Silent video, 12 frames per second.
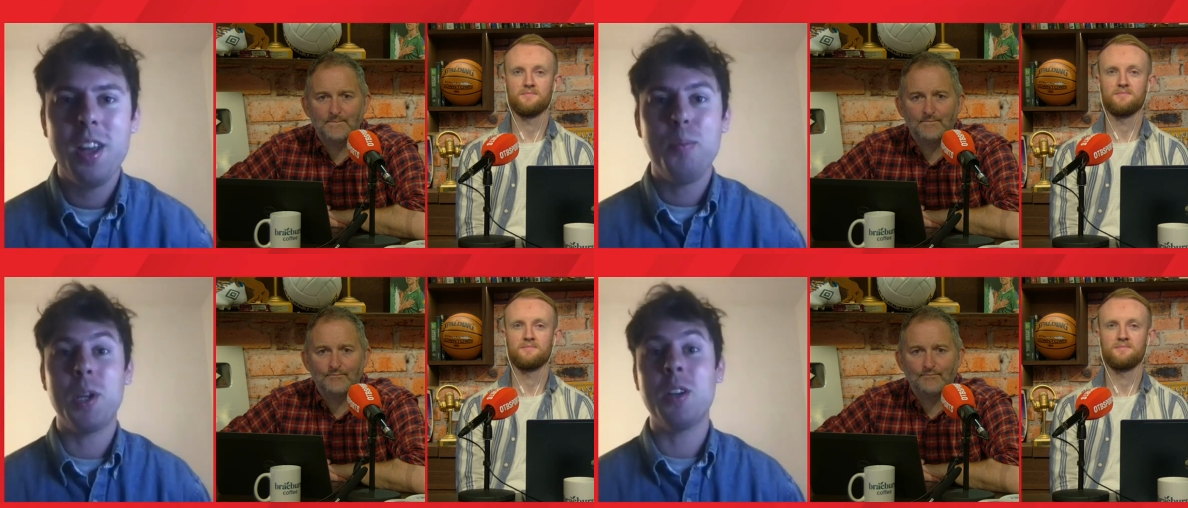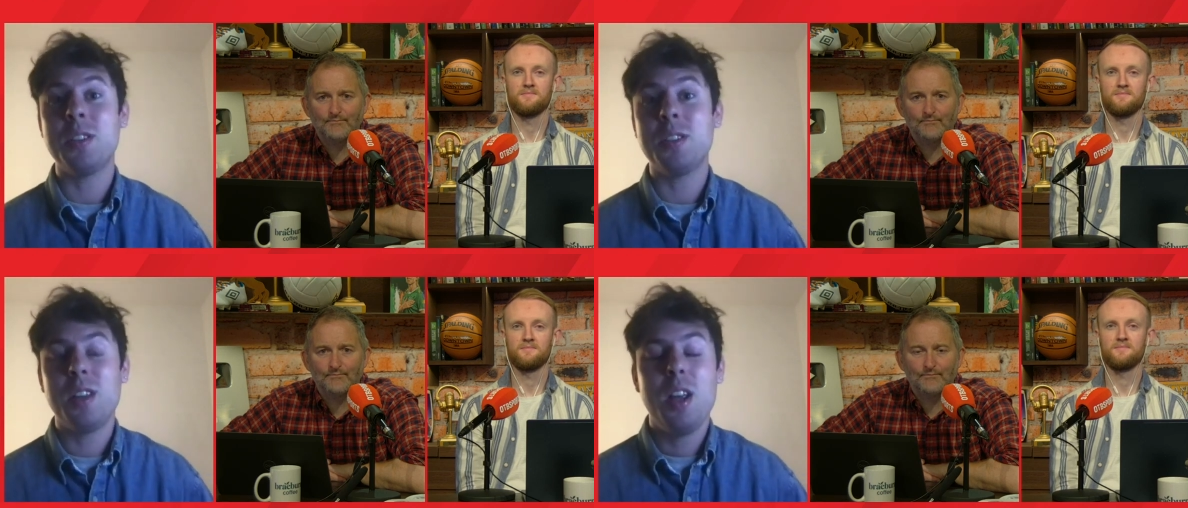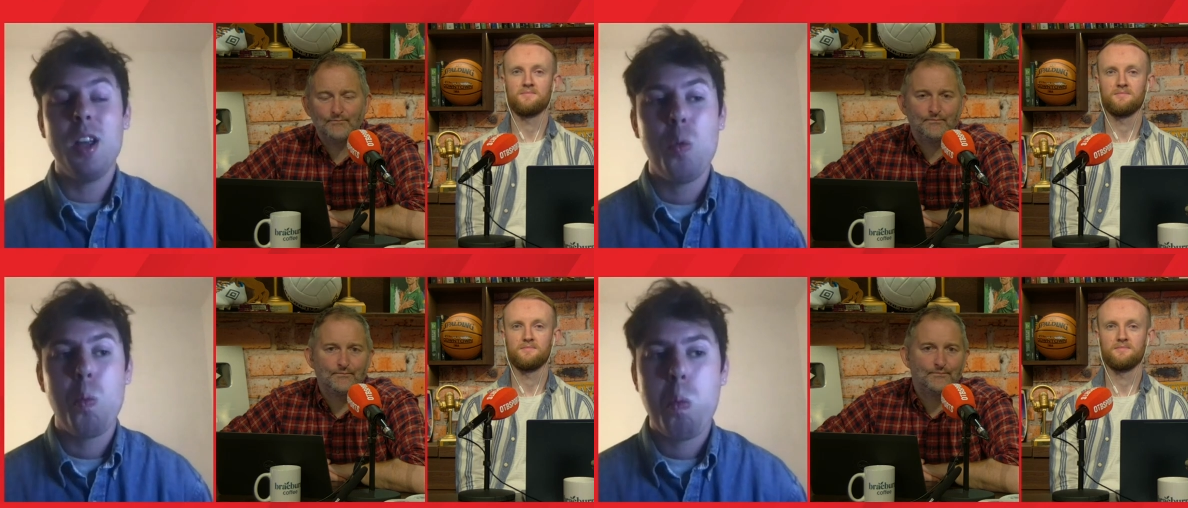Speaker 1: because
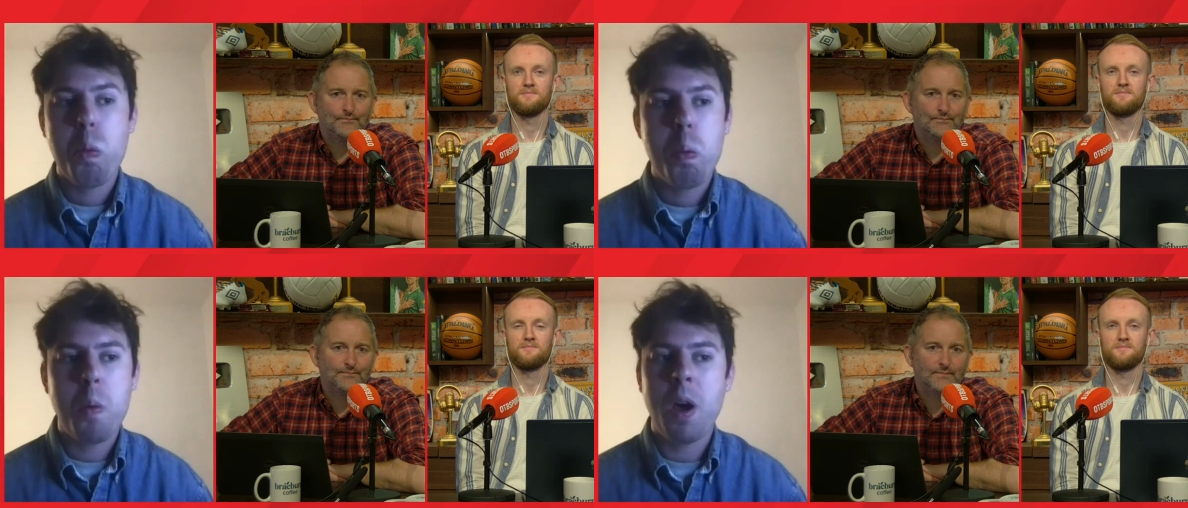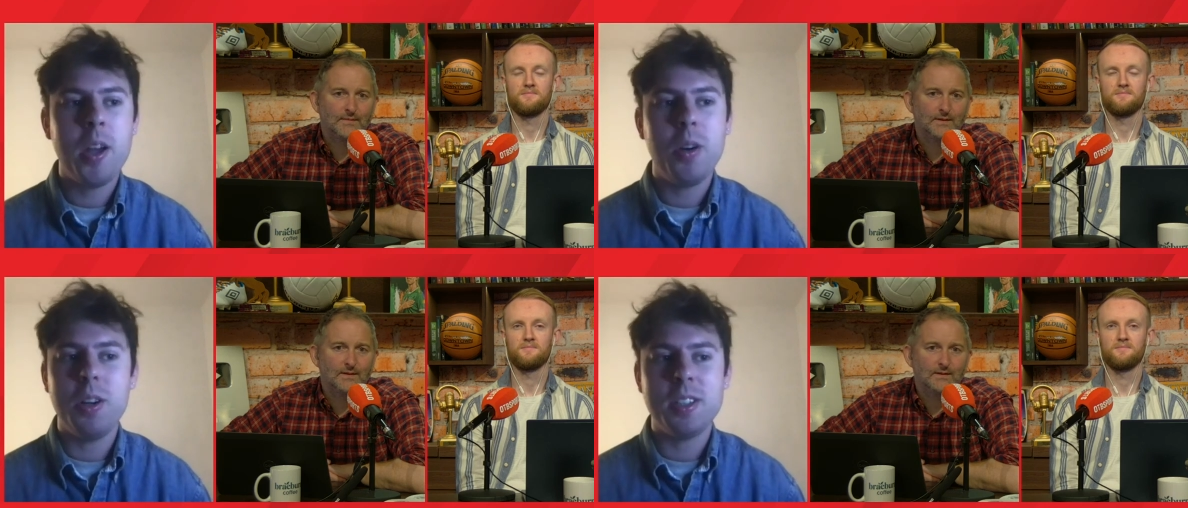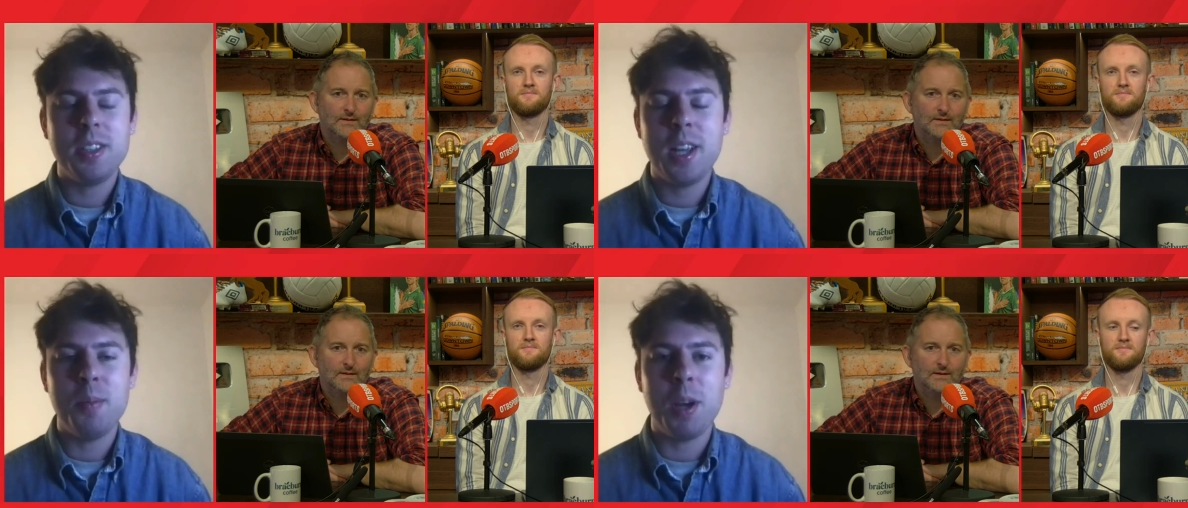I always
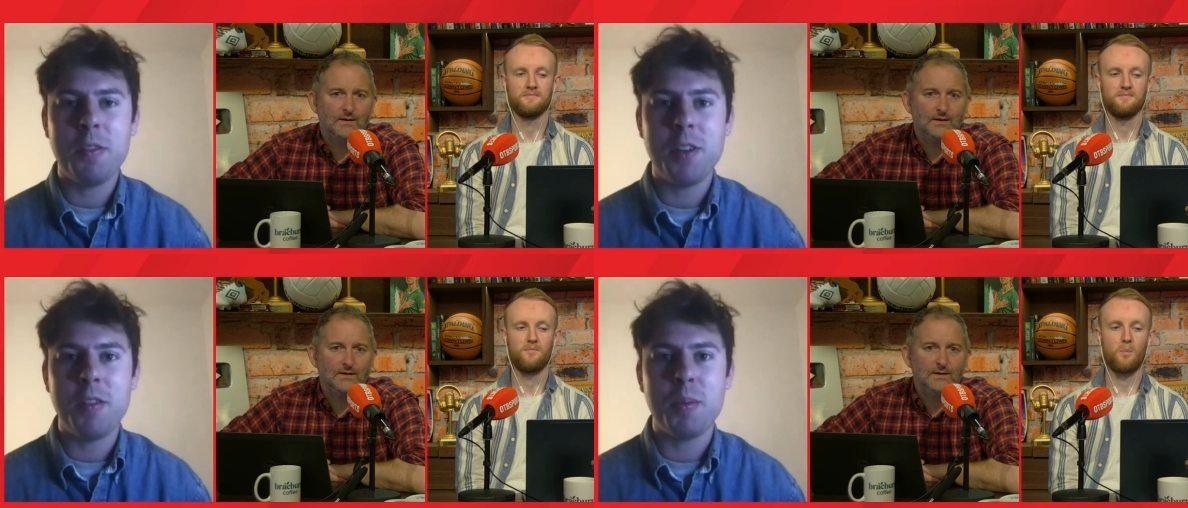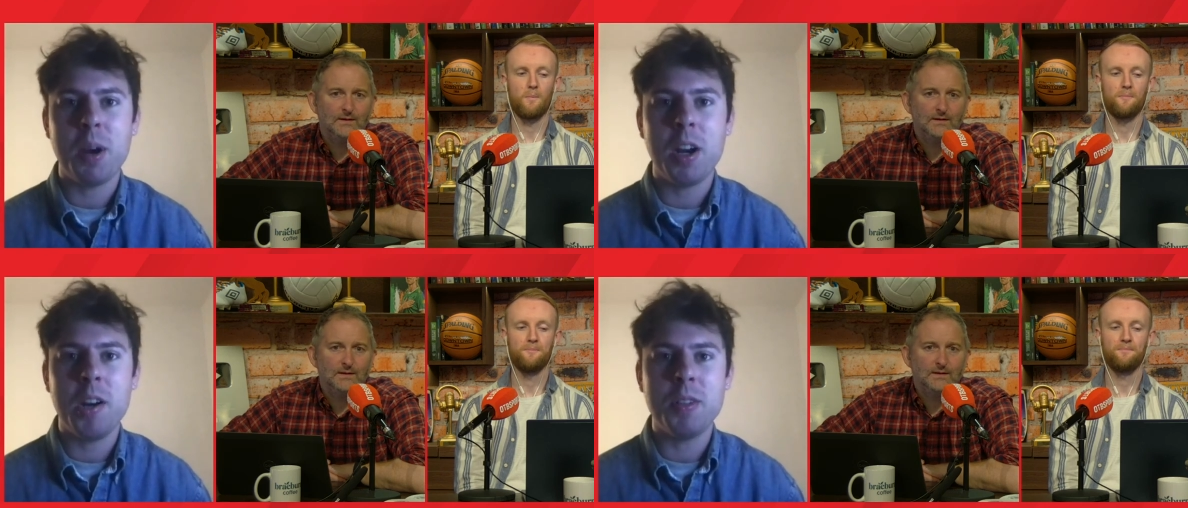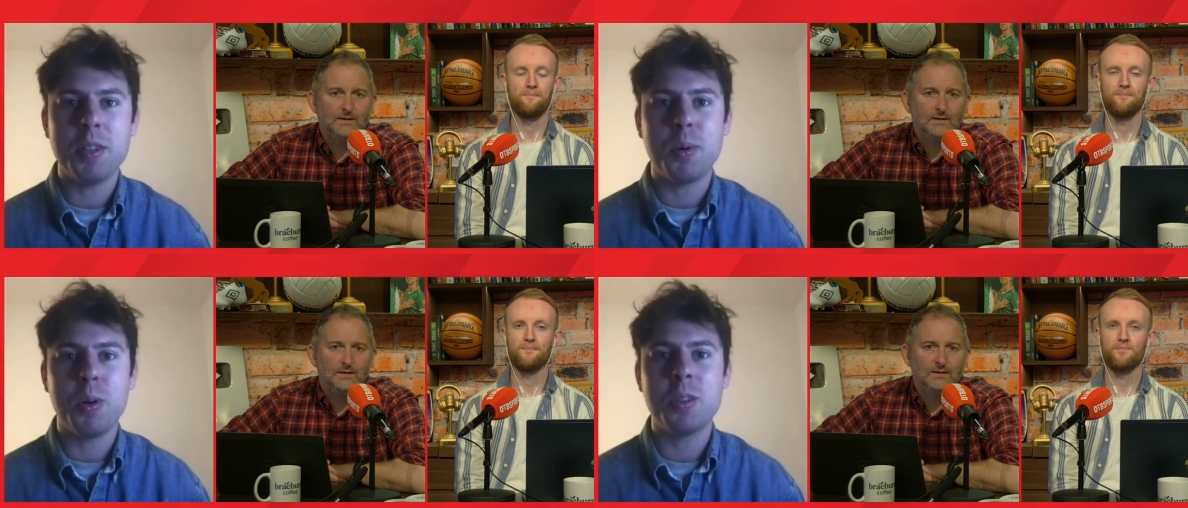say my favorite part of a
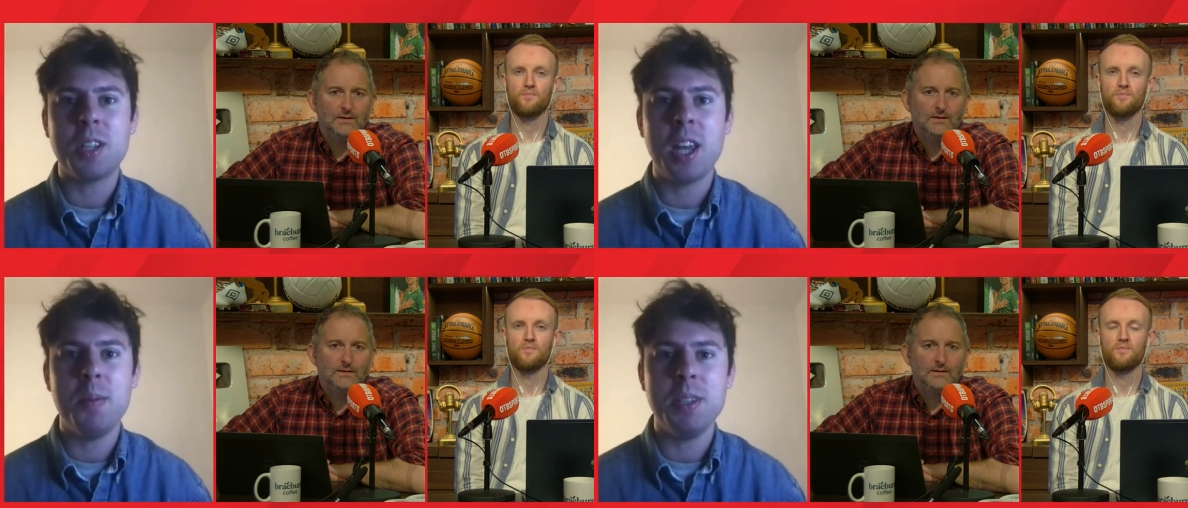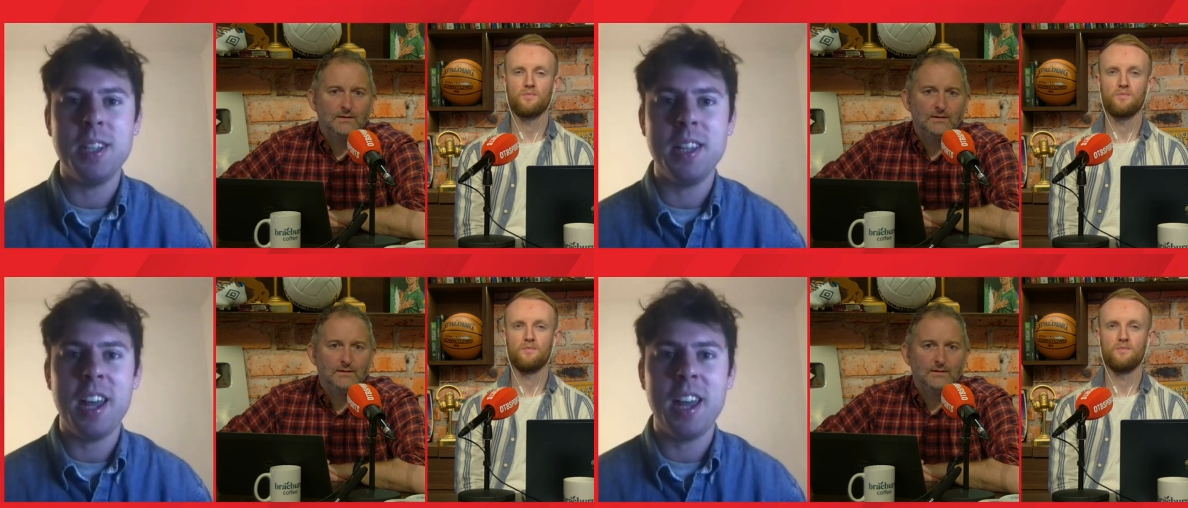sports game is the